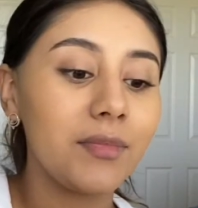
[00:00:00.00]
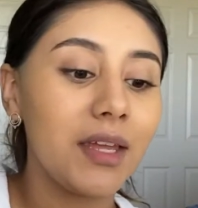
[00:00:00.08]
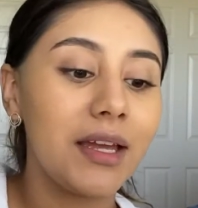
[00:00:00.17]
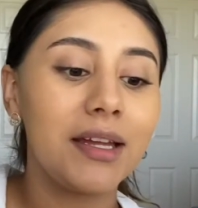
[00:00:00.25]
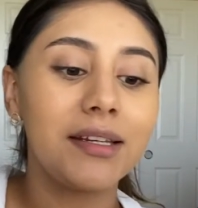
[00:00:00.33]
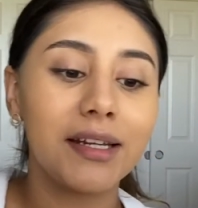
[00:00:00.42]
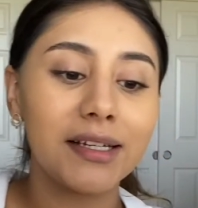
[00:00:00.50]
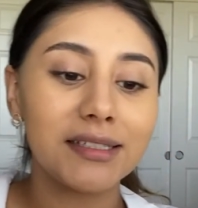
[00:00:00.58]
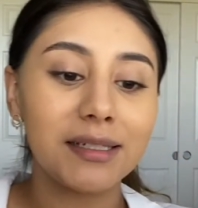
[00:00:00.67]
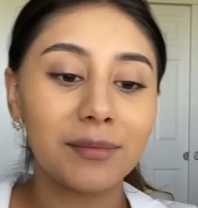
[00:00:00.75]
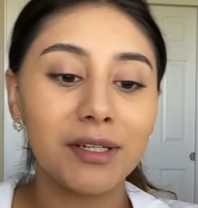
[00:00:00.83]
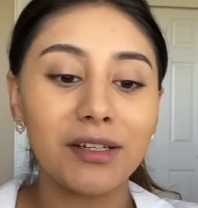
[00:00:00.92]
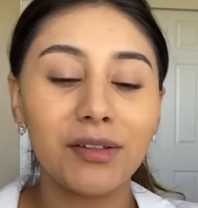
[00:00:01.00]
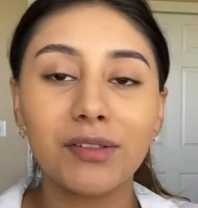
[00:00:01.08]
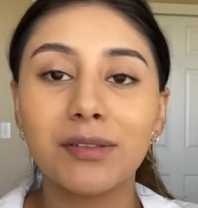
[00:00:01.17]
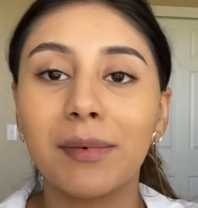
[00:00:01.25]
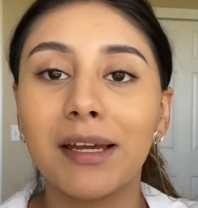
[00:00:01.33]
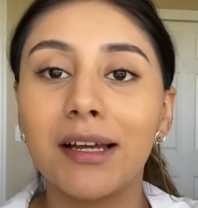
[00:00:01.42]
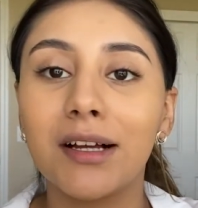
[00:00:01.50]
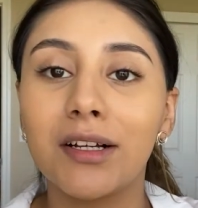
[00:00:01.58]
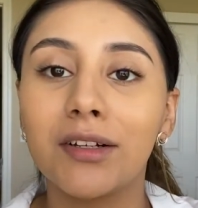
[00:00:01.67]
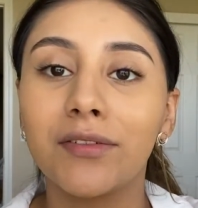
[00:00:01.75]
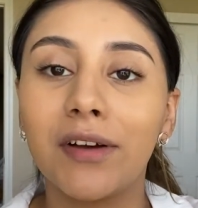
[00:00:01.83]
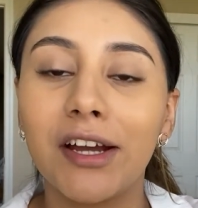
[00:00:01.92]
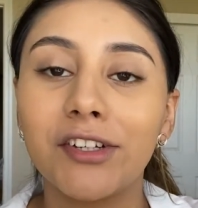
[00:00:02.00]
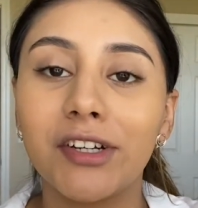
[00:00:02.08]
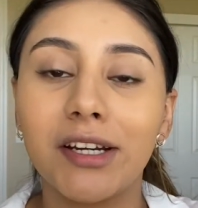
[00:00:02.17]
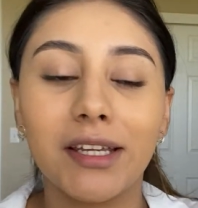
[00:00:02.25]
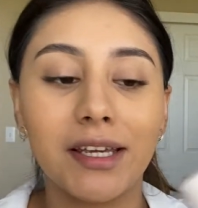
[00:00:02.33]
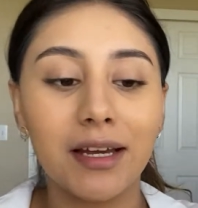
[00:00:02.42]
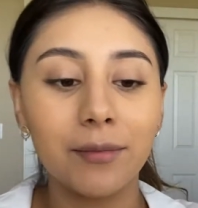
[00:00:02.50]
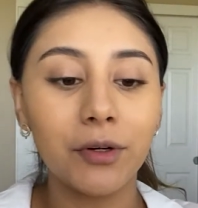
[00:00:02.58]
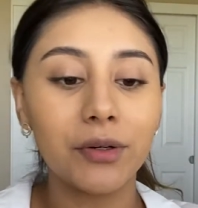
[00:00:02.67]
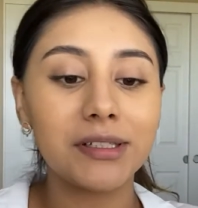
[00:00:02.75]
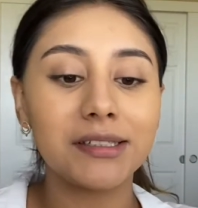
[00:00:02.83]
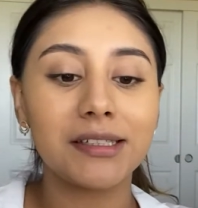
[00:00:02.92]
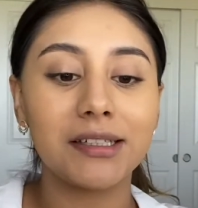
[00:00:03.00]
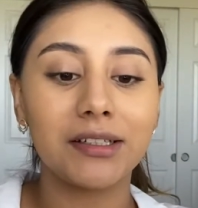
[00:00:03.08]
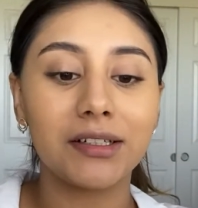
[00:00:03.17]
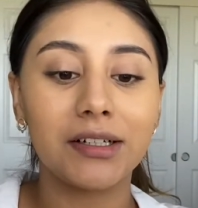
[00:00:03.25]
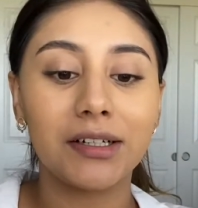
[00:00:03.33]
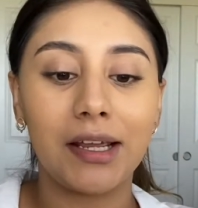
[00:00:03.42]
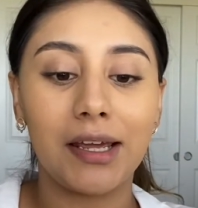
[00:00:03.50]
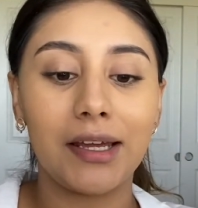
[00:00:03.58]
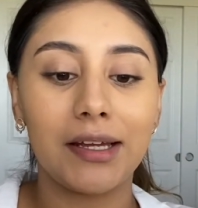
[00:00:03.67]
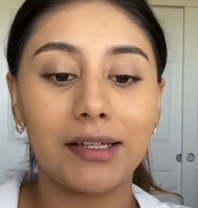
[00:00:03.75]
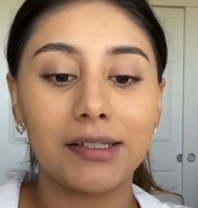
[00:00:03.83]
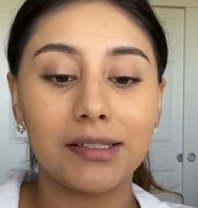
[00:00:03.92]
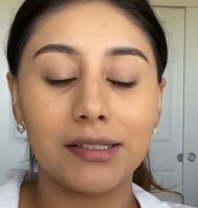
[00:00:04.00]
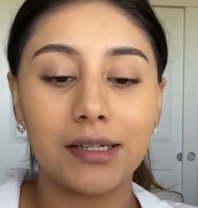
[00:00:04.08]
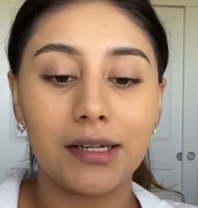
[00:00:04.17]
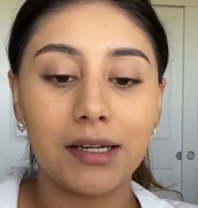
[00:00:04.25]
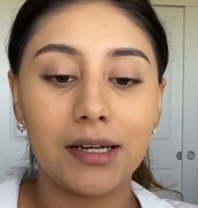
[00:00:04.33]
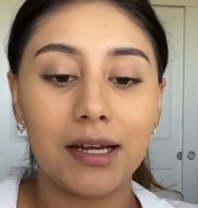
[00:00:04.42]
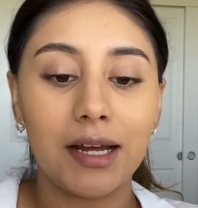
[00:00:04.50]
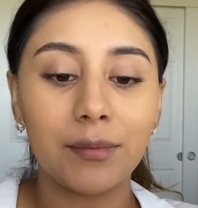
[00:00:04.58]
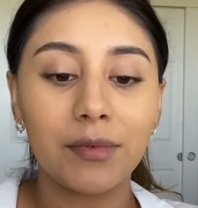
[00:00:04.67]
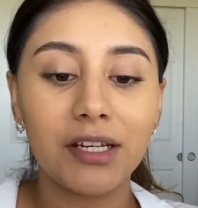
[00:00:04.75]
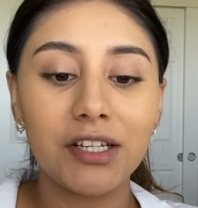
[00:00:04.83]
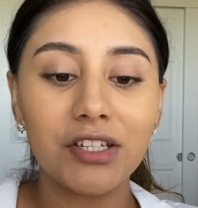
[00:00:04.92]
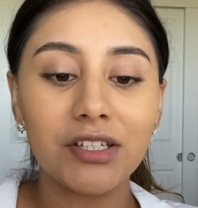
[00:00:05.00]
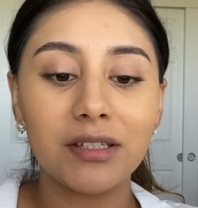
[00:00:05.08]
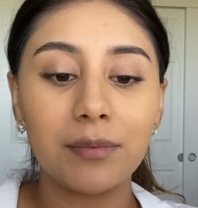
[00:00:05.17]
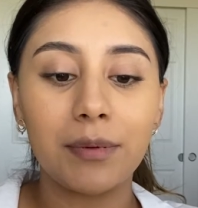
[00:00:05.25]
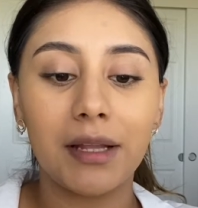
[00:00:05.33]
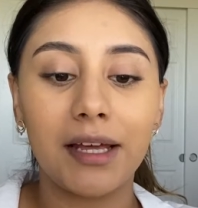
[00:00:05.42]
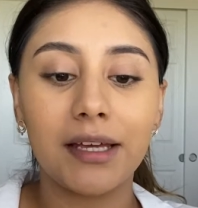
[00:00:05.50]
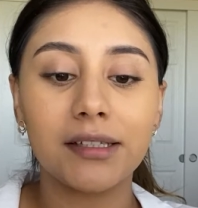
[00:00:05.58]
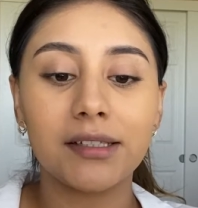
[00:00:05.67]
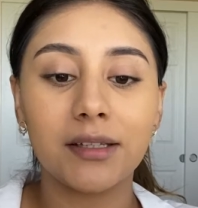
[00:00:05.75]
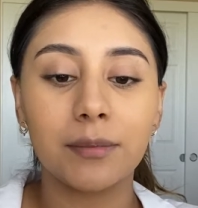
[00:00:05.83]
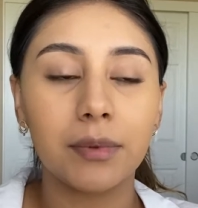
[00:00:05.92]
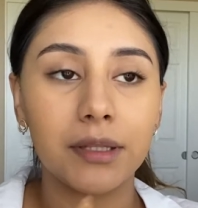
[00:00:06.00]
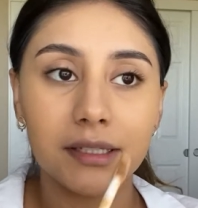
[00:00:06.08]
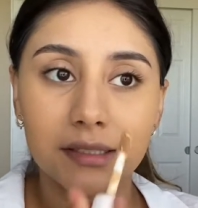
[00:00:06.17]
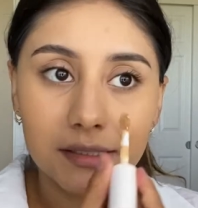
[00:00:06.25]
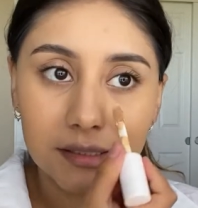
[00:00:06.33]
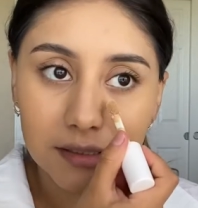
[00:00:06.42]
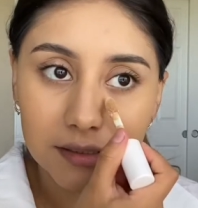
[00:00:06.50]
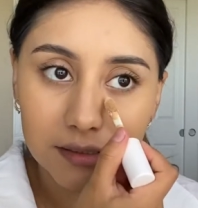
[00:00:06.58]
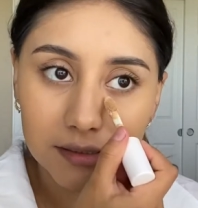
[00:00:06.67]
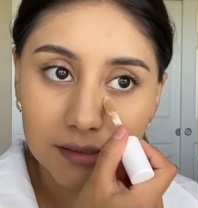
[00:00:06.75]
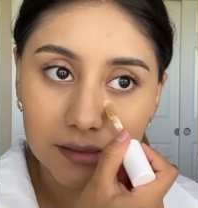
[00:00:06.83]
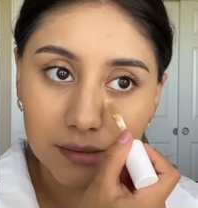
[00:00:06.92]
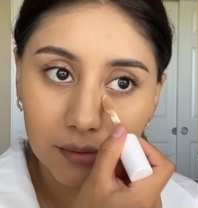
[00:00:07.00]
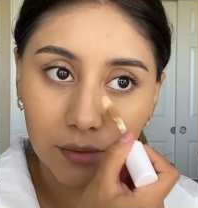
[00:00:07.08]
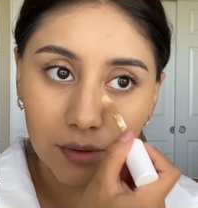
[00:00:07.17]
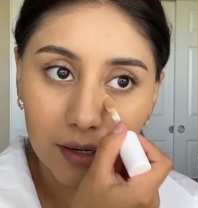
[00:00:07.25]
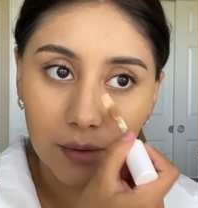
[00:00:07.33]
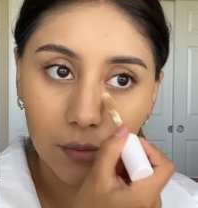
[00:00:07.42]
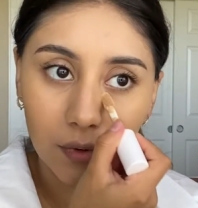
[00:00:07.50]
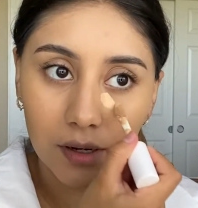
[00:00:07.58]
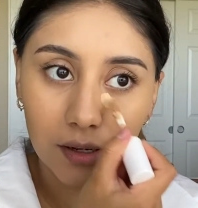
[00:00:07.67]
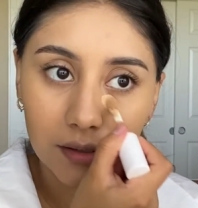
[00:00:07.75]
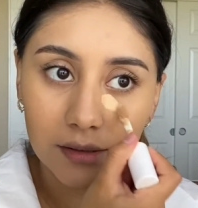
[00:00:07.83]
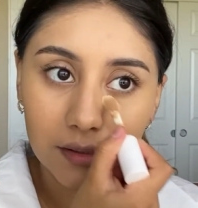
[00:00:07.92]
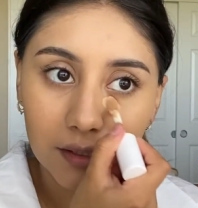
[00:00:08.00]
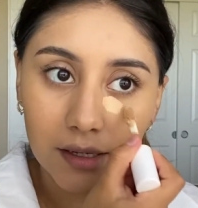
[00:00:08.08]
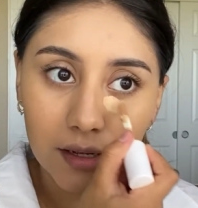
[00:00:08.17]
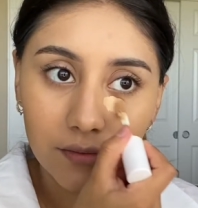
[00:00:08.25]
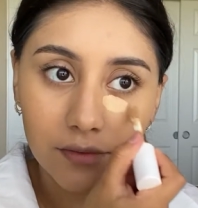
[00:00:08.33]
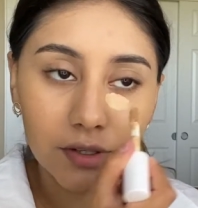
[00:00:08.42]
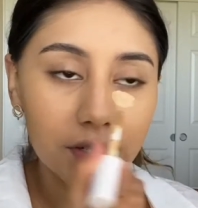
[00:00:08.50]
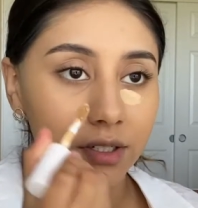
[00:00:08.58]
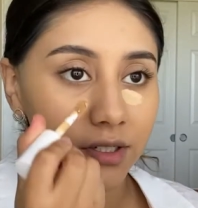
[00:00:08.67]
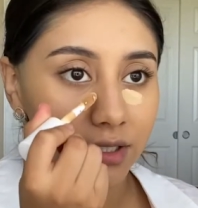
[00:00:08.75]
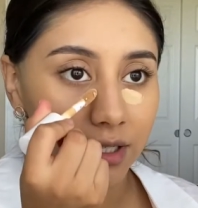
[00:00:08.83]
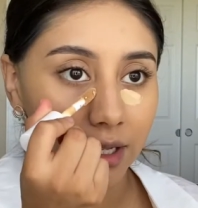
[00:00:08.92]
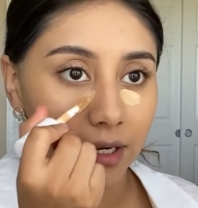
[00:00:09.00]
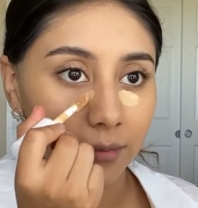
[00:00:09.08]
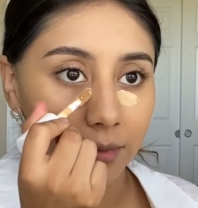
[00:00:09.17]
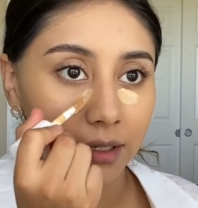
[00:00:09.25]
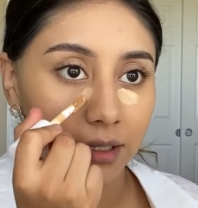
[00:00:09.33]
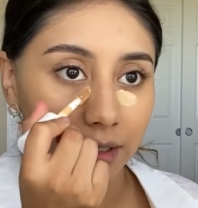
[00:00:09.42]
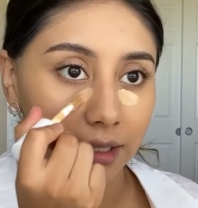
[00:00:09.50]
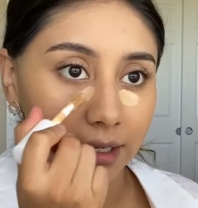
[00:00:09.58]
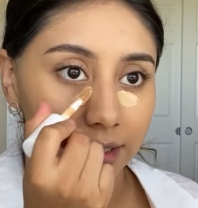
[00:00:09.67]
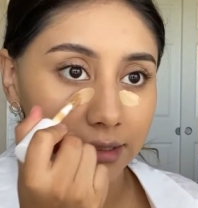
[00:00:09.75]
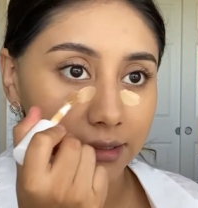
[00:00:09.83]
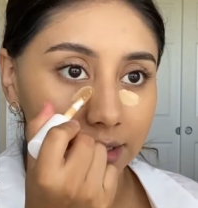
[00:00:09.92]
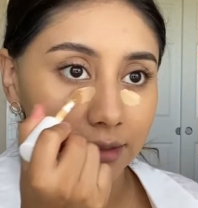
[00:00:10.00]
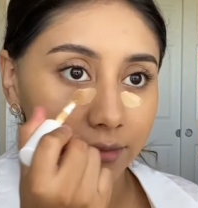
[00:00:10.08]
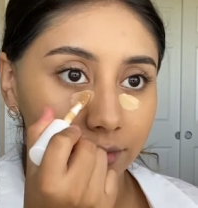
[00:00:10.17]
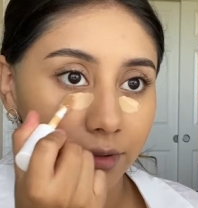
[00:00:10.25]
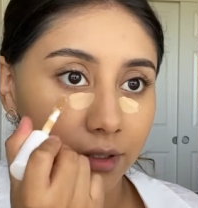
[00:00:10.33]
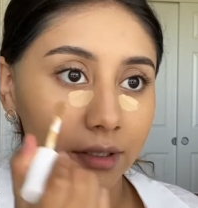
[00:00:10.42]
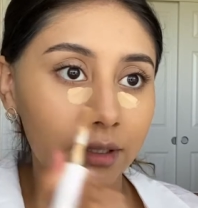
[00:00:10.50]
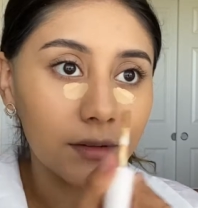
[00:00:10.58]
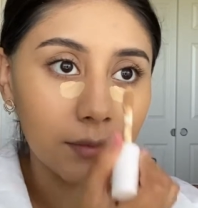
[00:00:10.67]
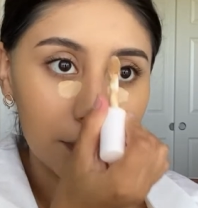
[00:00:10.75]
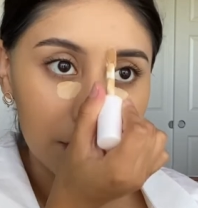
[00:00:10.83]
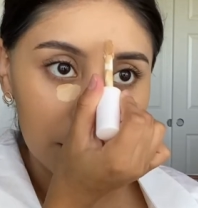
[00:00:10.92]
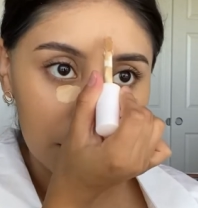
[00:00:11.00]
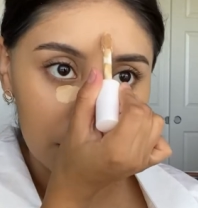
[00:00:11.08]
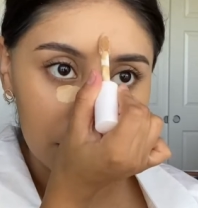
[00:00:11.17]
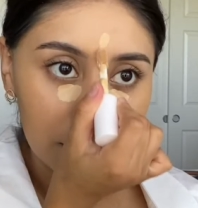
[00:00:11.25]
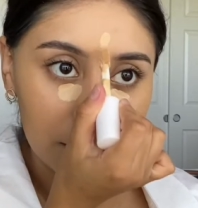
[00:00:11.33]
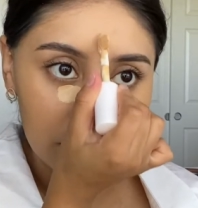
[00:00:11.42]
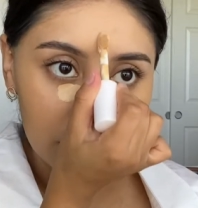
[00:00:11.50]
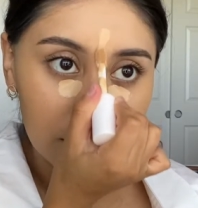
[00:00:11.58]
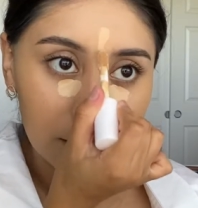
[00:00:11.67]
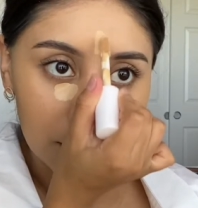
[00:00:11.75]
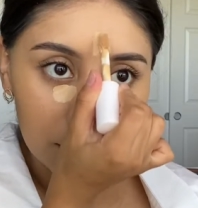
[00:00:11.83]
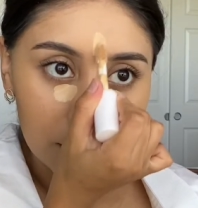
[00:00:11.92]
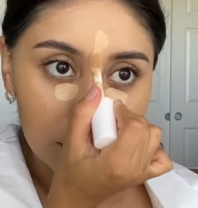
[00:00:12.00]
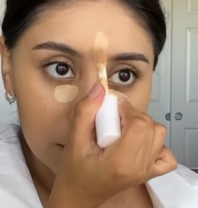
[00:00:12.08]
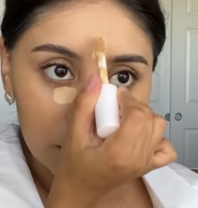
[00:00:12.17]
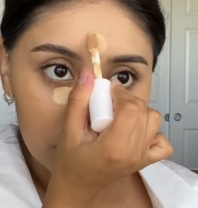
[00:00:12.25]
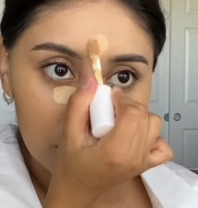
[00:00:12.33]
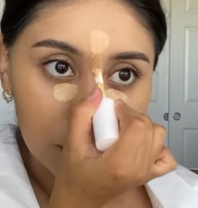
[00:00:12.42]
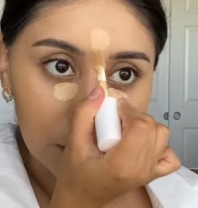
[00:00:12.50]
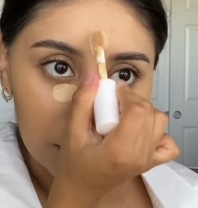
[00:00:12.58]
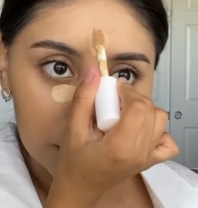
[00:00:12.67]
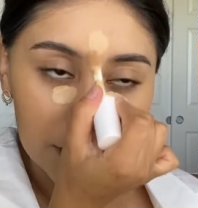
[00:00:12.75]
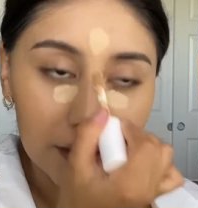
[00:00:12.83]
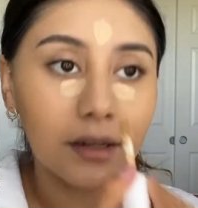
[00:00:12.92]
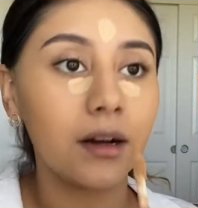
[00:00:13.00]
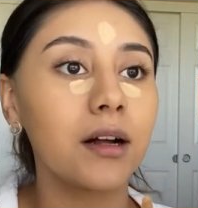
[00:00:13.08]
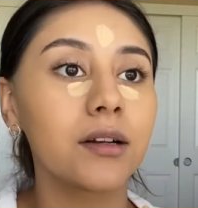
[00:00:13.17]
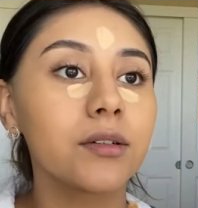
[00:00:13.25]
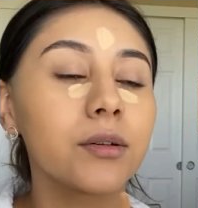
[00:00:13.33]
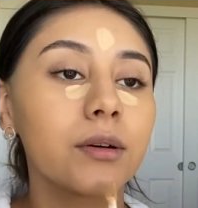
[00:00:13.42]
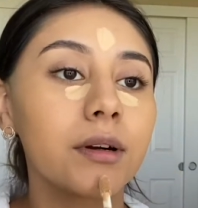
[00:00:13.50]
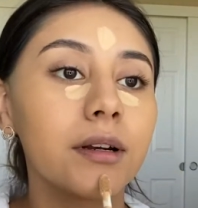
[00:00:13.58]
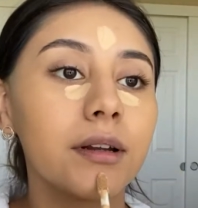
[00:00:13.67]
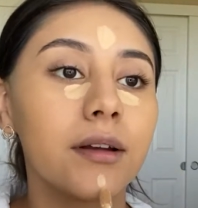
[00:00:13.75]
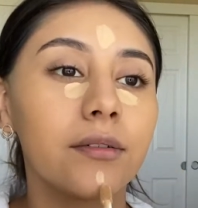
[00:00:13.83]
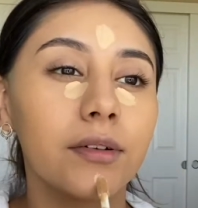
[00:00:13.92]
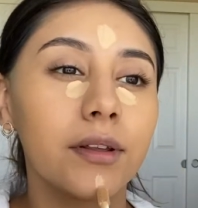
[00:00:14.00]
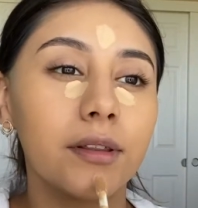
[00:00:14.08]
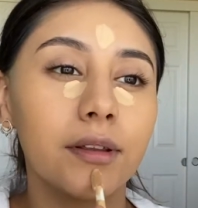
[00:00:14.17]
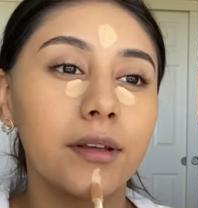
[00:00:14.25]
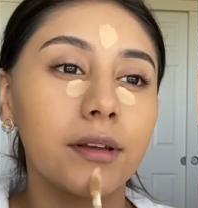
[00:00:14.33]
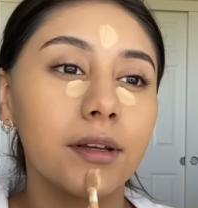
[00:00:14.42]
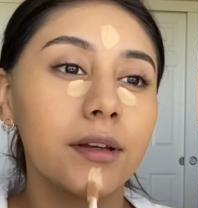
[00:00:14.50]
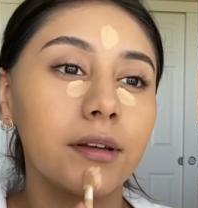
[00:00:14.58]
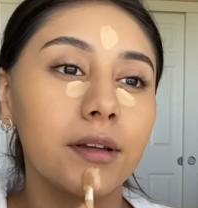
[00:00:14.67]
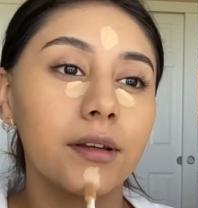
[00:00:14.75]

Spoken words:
And next I'm going to use my e.l.f. Hydrating Camo Concealer, and I'm going to just apply it to the places where I want the coverage, and I'm going to let it sit for a little bit while I contour and everything.